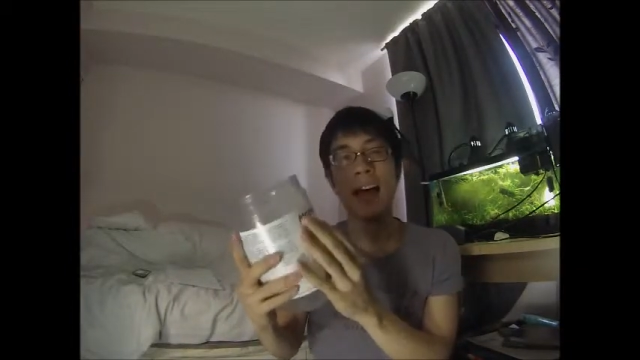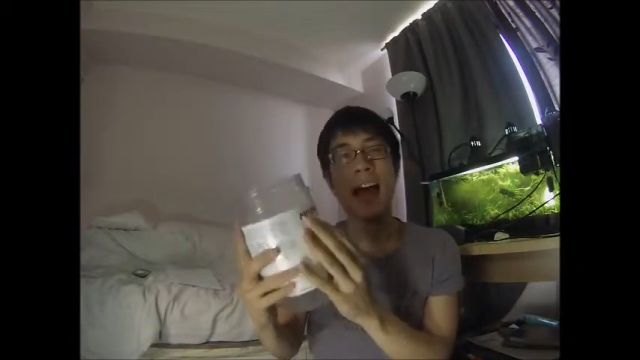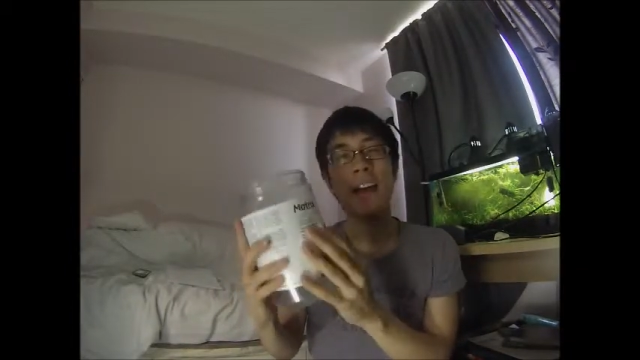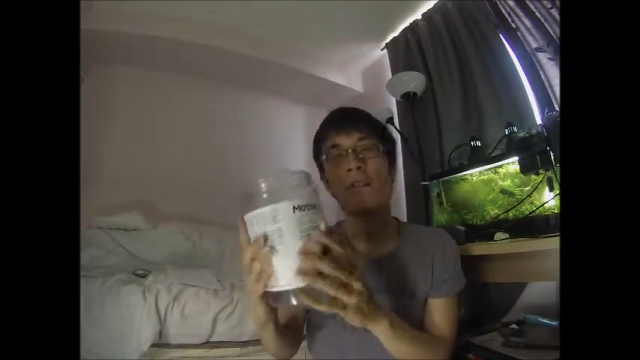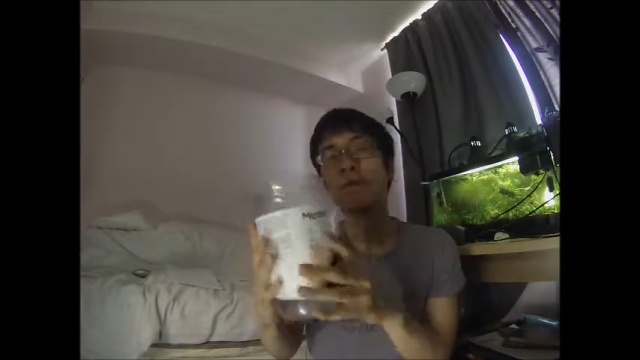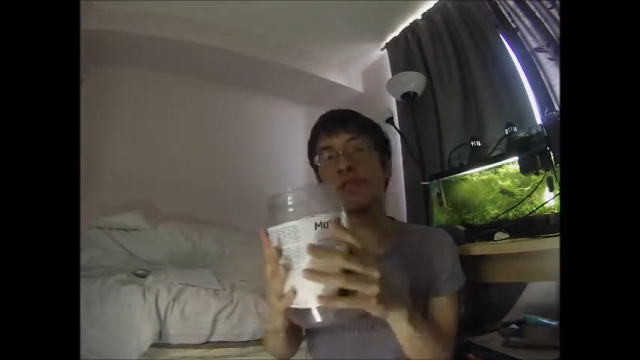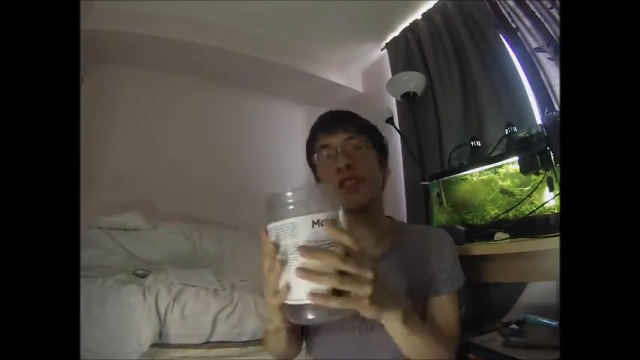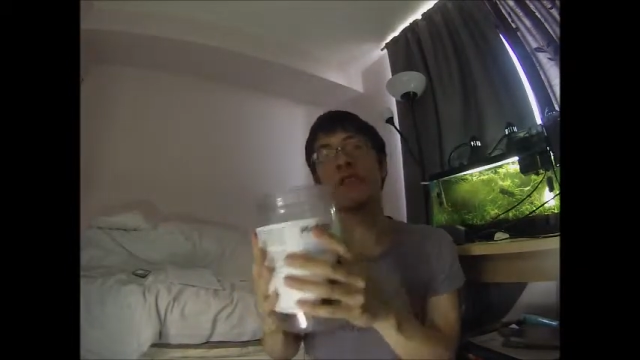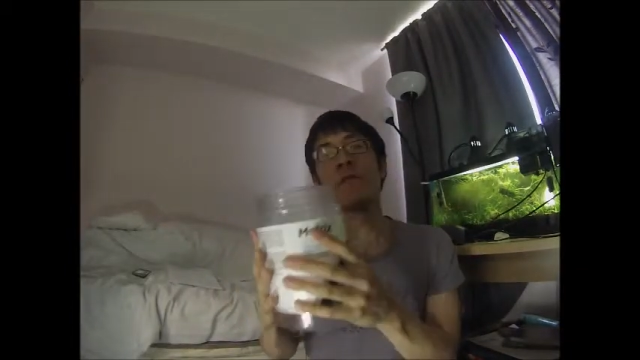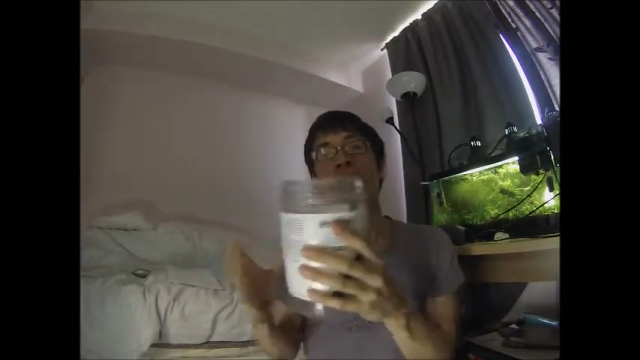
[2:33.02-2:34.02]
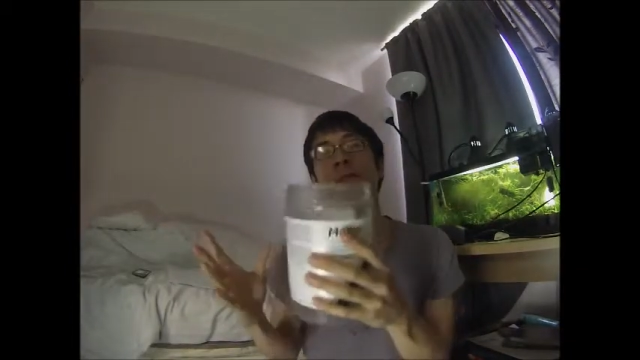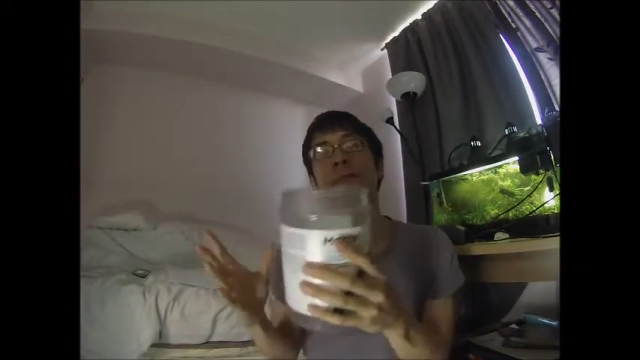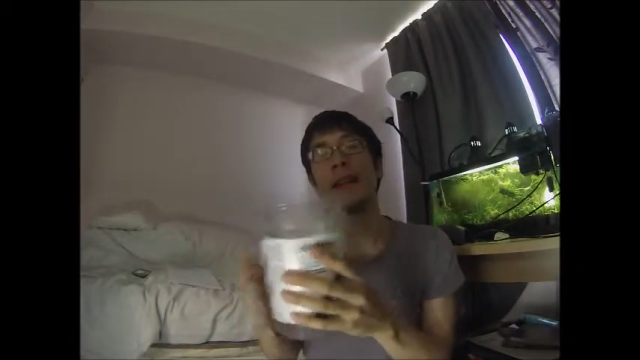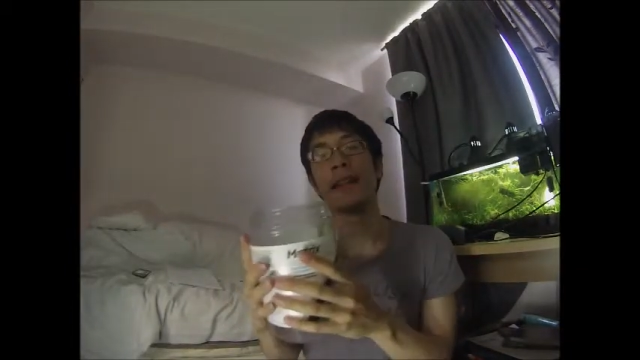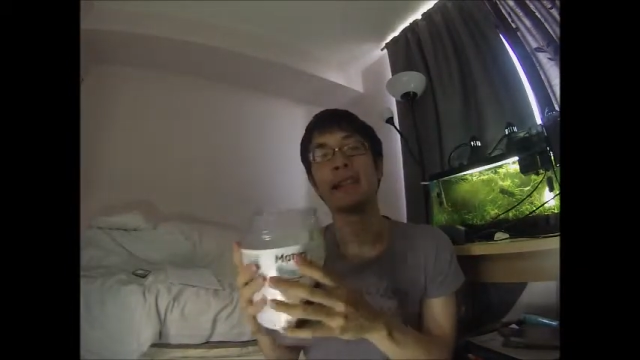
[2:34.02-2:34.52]
I don't really
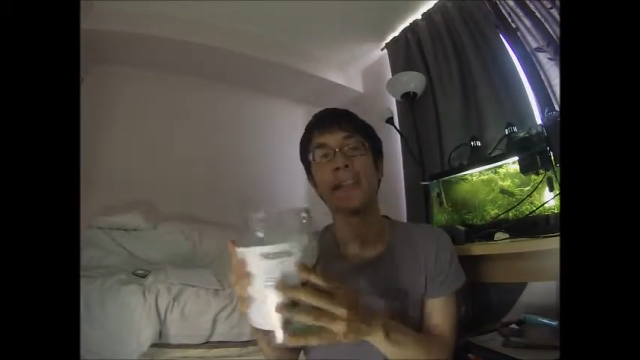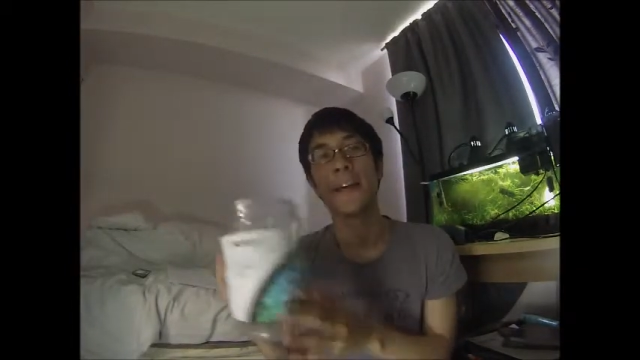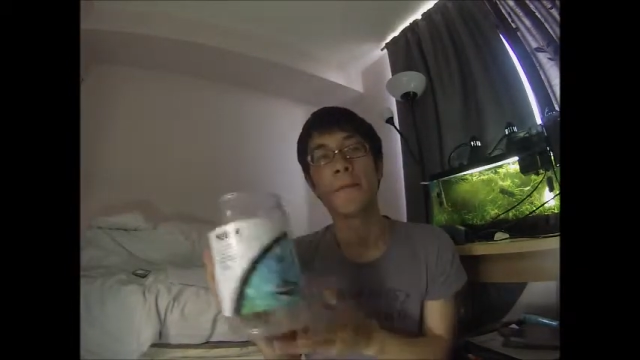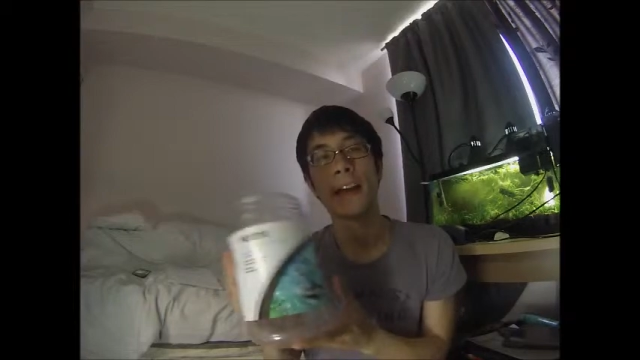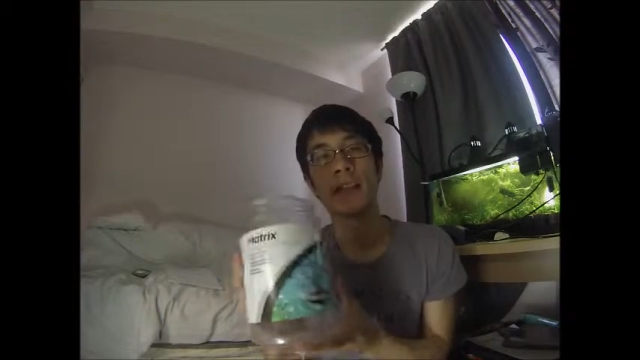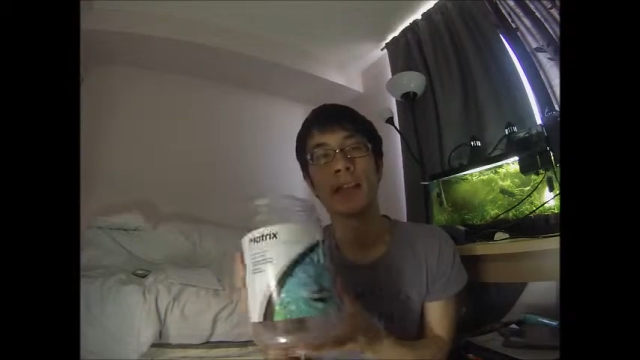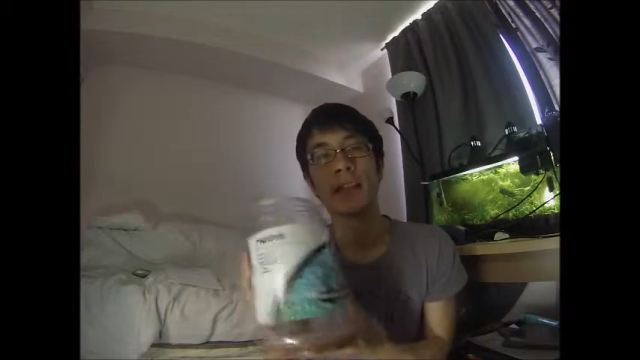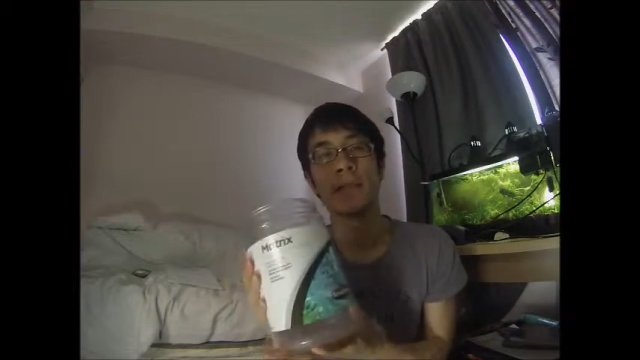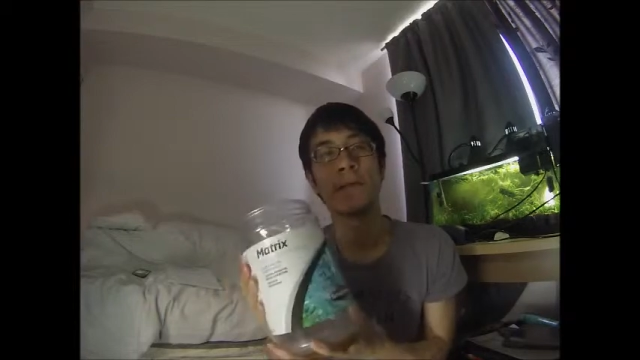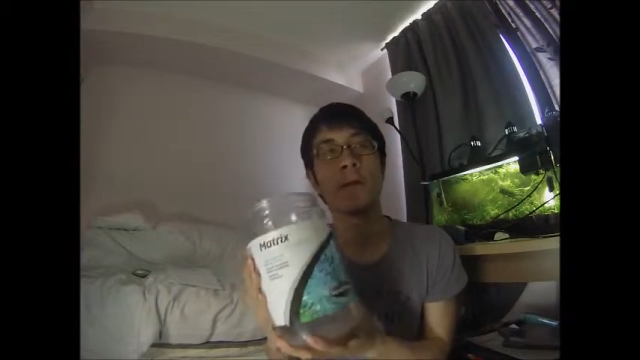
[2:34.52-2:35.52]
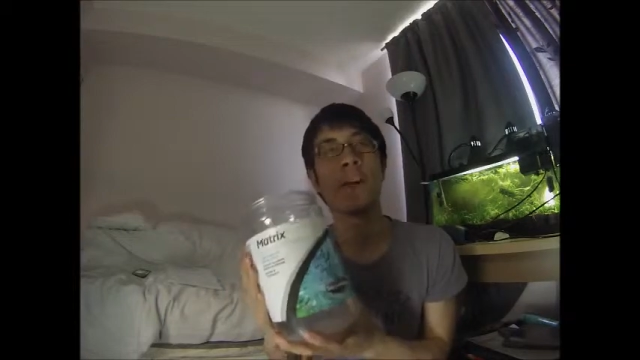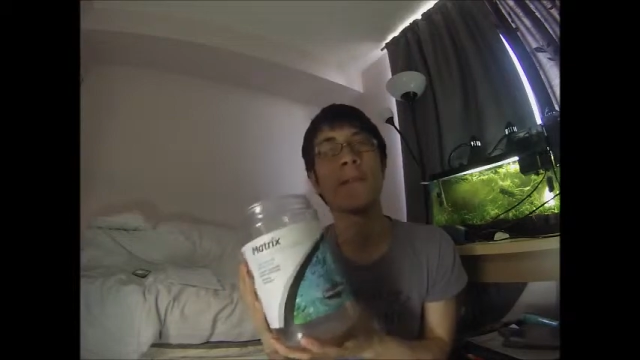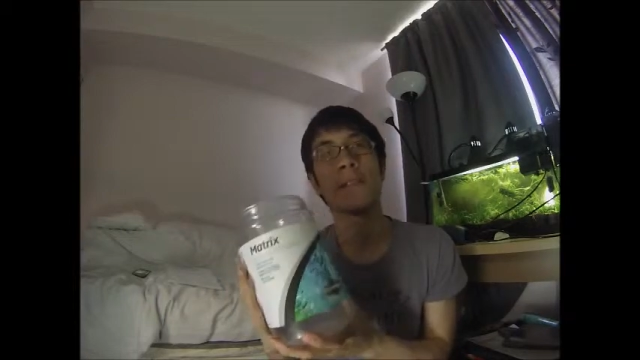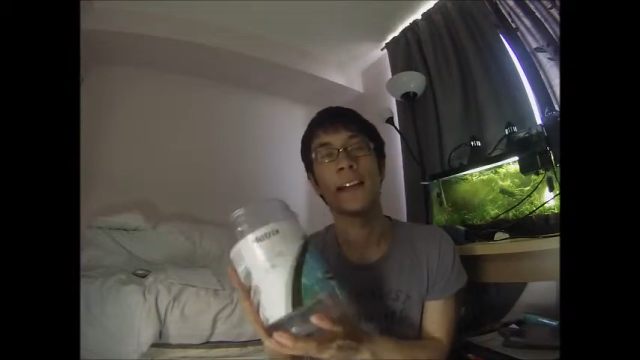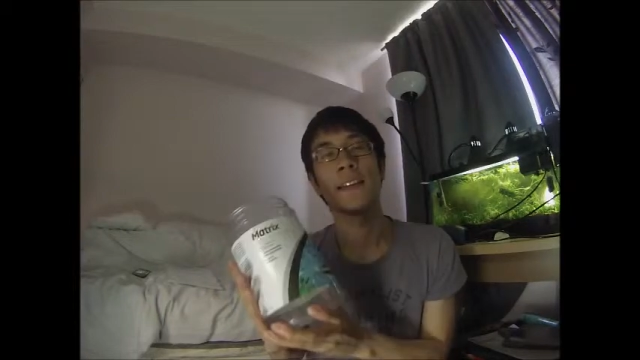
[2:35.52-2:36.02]
recommend C-chem matrix for a
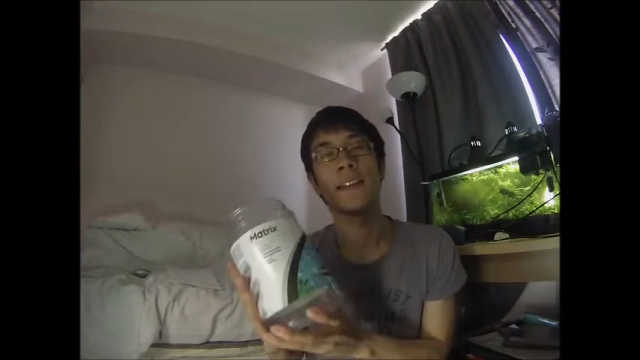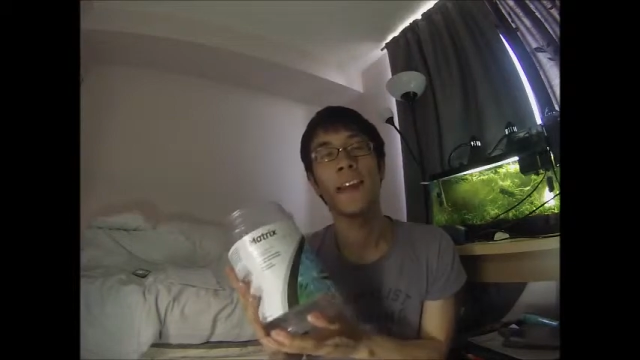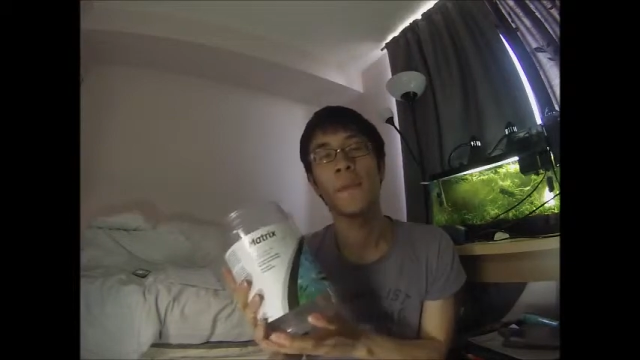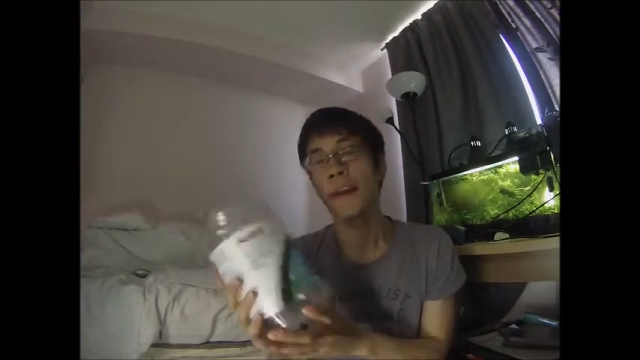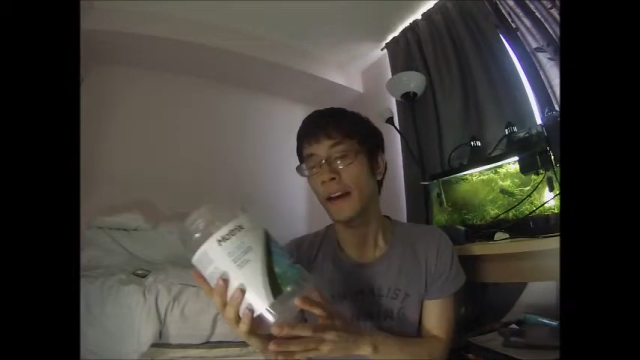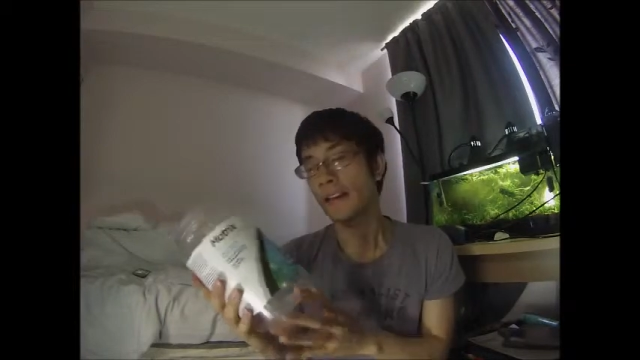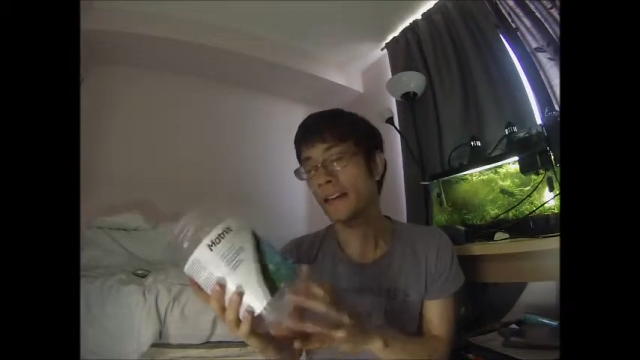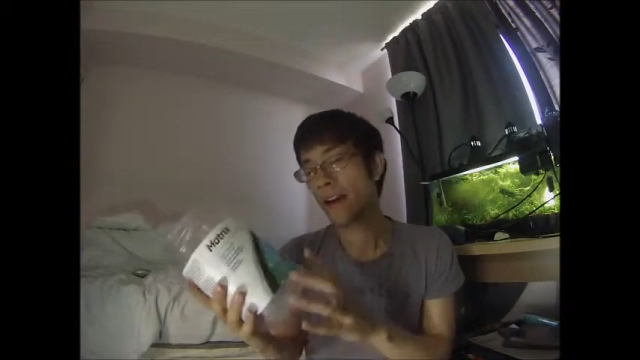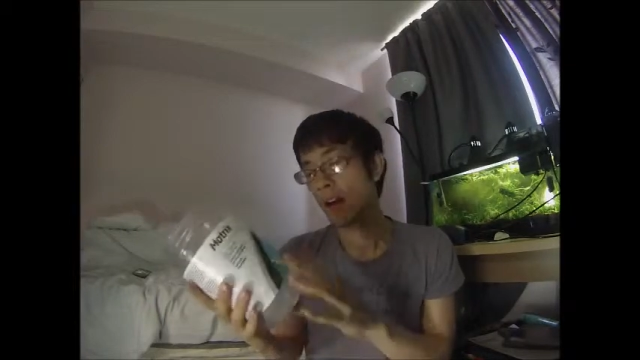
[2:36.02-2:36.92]
planted tank because